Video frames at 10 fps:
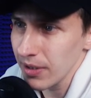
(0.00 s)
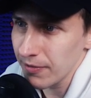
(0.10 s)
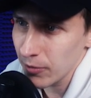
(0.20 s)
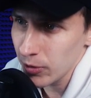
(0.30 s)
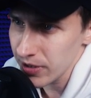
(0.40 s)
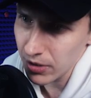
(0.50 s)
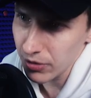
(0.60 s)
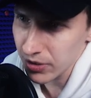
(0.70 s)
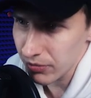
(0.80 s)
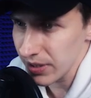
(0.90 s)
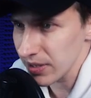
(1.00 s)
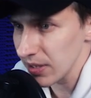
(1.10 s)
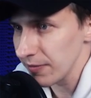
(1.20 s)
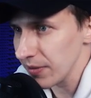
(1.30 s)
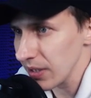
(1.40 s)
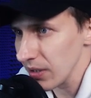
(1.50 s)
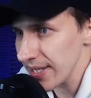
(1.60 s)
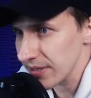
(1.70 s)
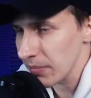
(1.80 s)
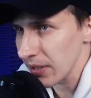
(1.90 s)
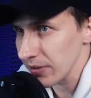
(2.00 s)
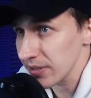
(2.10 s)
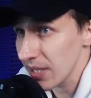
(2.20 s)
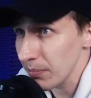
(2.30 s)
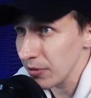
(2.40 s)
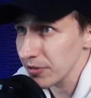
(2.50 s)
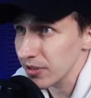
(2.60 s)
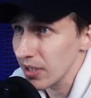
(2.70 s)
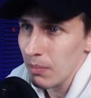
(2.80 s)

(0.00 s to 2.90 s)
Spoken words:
it, of course, your screen is gonna fit less amount of samples,